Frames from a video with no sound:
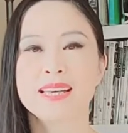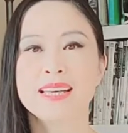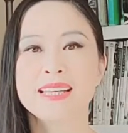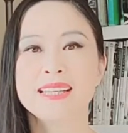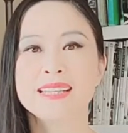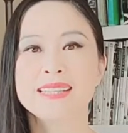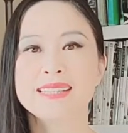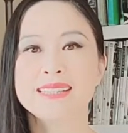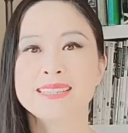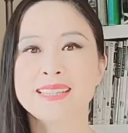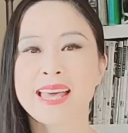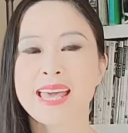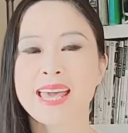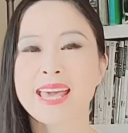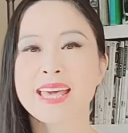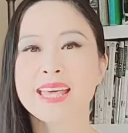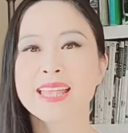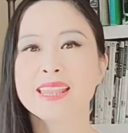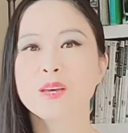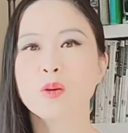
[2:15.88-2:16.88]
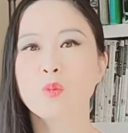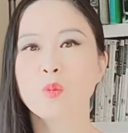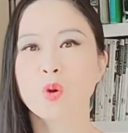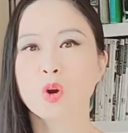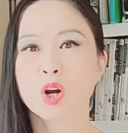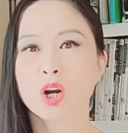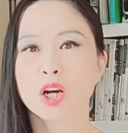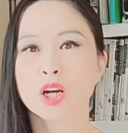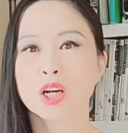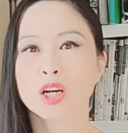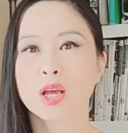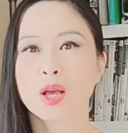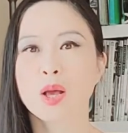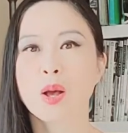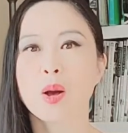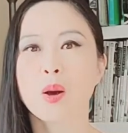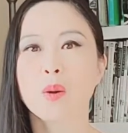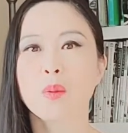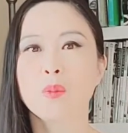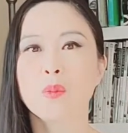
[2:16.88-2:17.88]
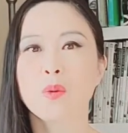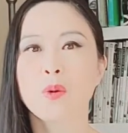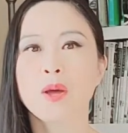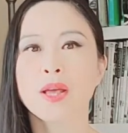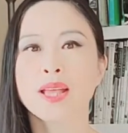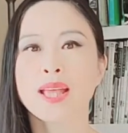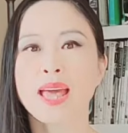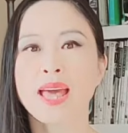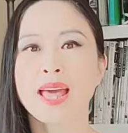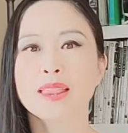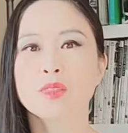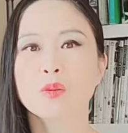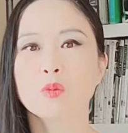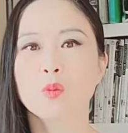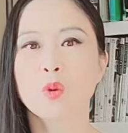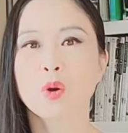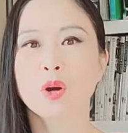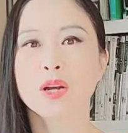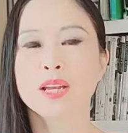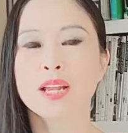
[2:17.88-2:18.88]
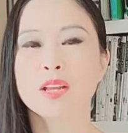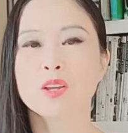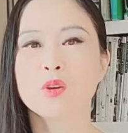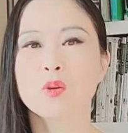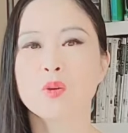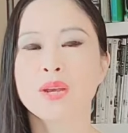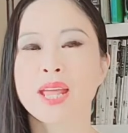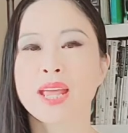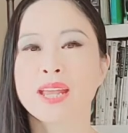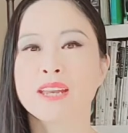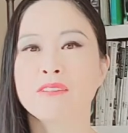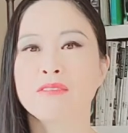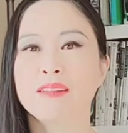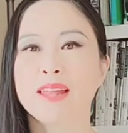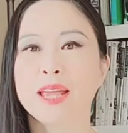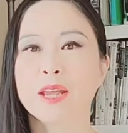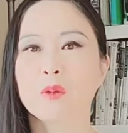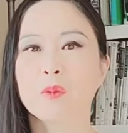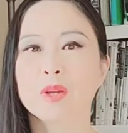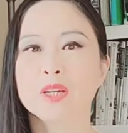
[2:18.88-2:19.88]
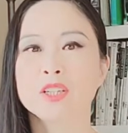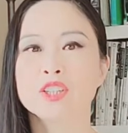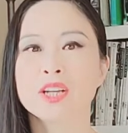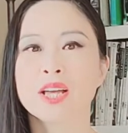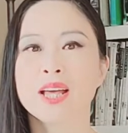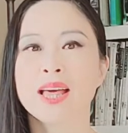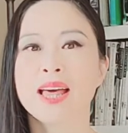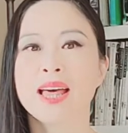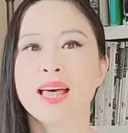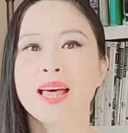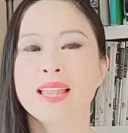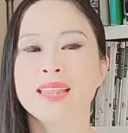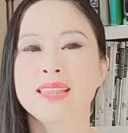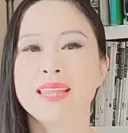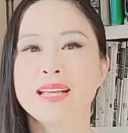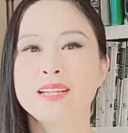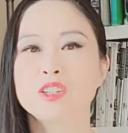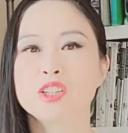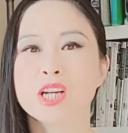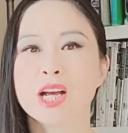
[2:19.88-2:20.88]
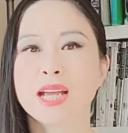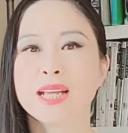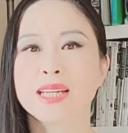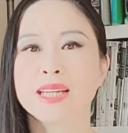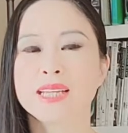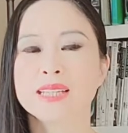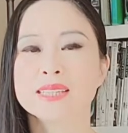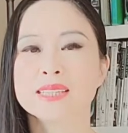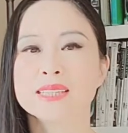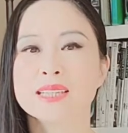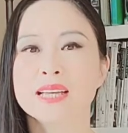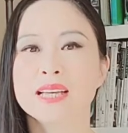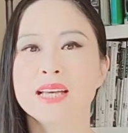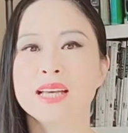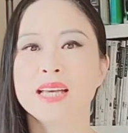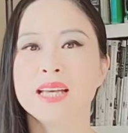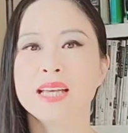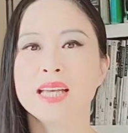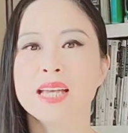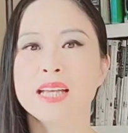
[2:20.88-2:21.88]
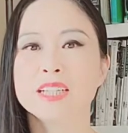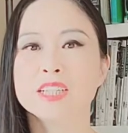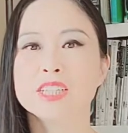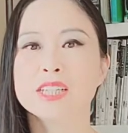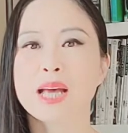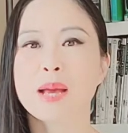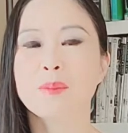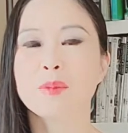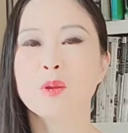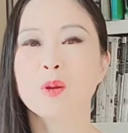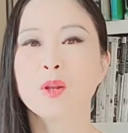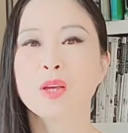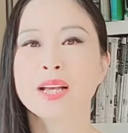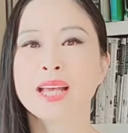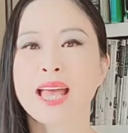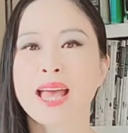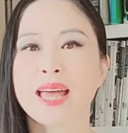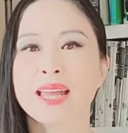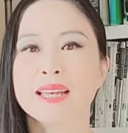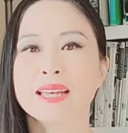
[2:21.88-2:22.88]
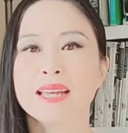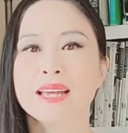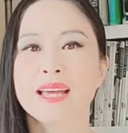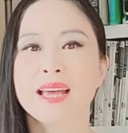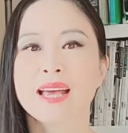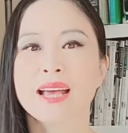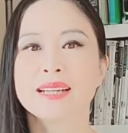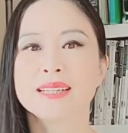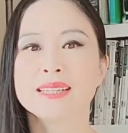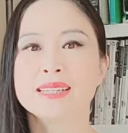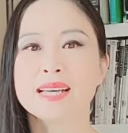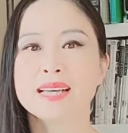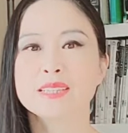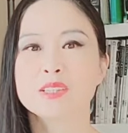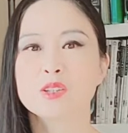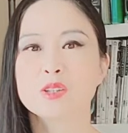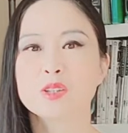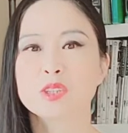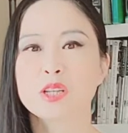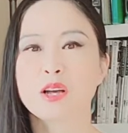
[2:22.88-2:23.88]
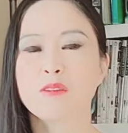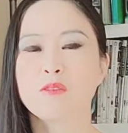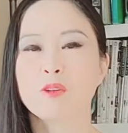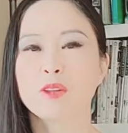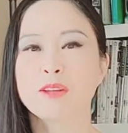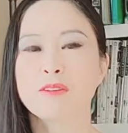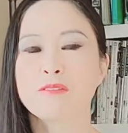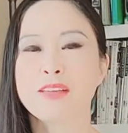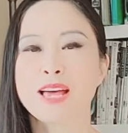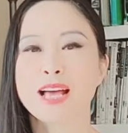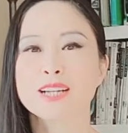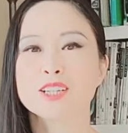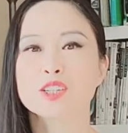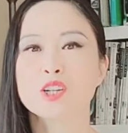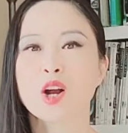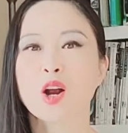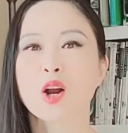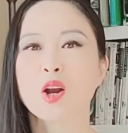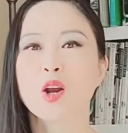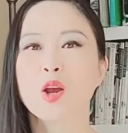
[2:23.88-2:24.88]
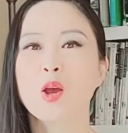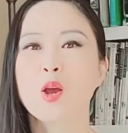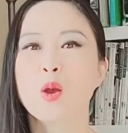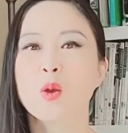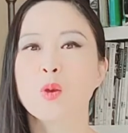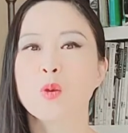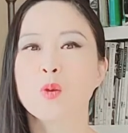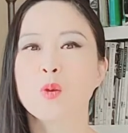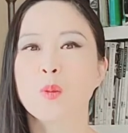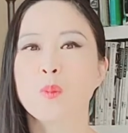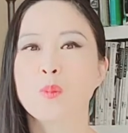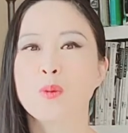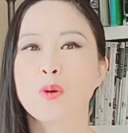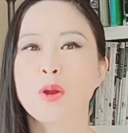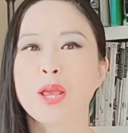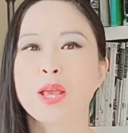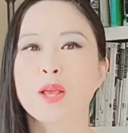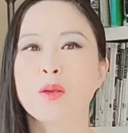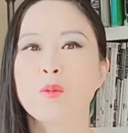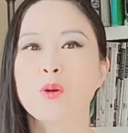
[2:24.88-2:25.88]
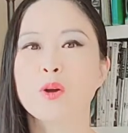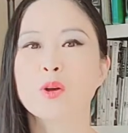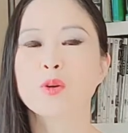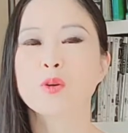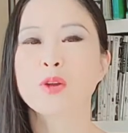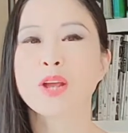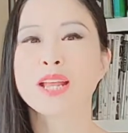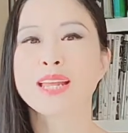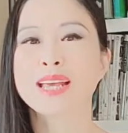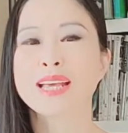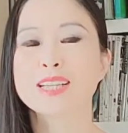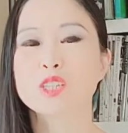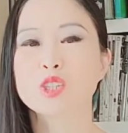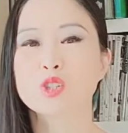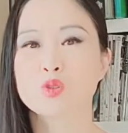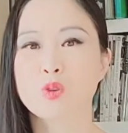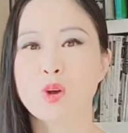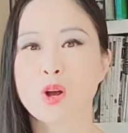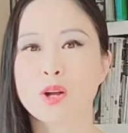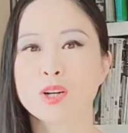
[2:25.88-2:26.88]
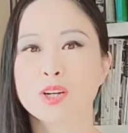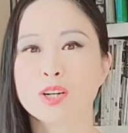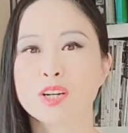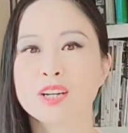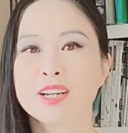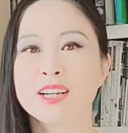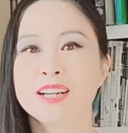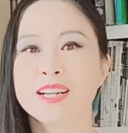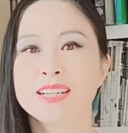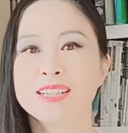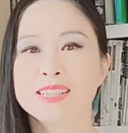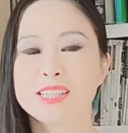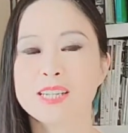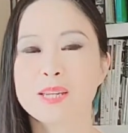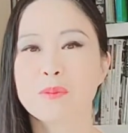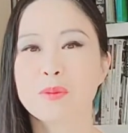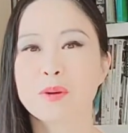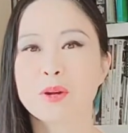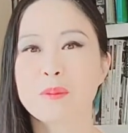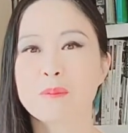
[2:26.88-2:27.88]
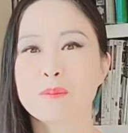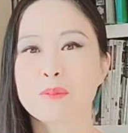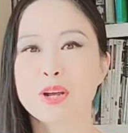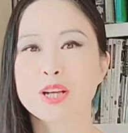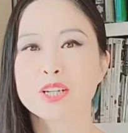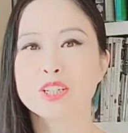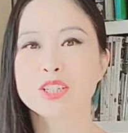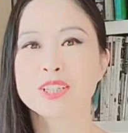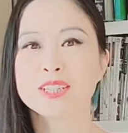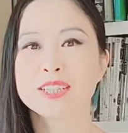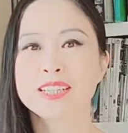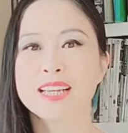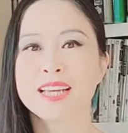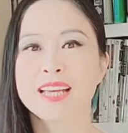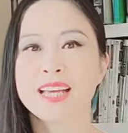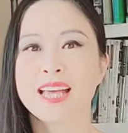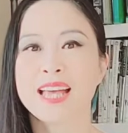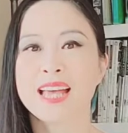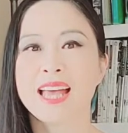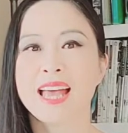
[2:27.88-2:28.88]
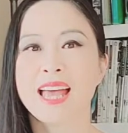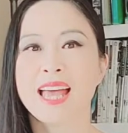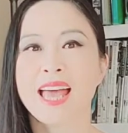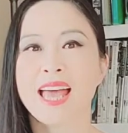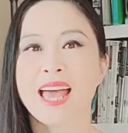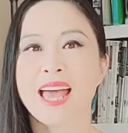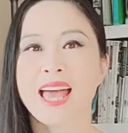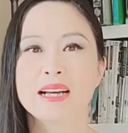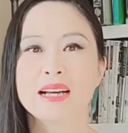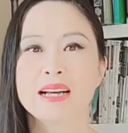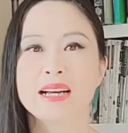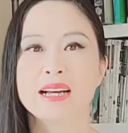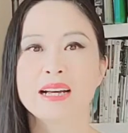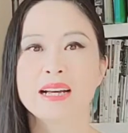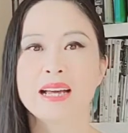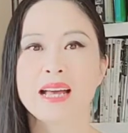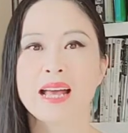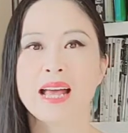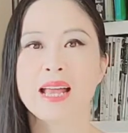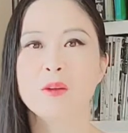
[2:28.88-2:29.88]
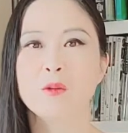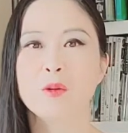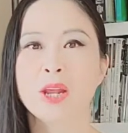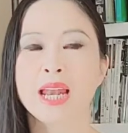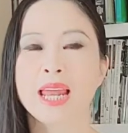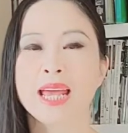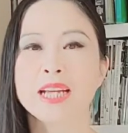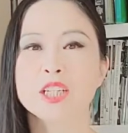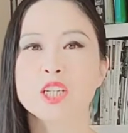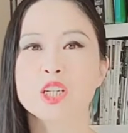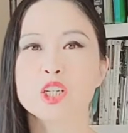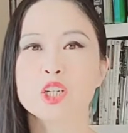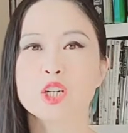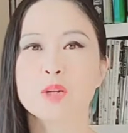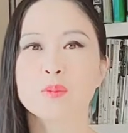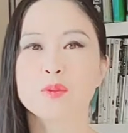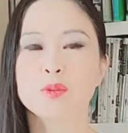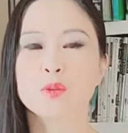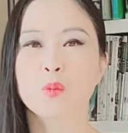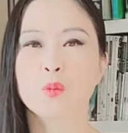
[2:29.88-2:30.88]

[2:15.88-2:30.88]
Say the word. Point at the word in your native language and then Chinese. Each time you look at and test yourself with a flashcard, your brain will create a stronger, deeper impression and relationship to the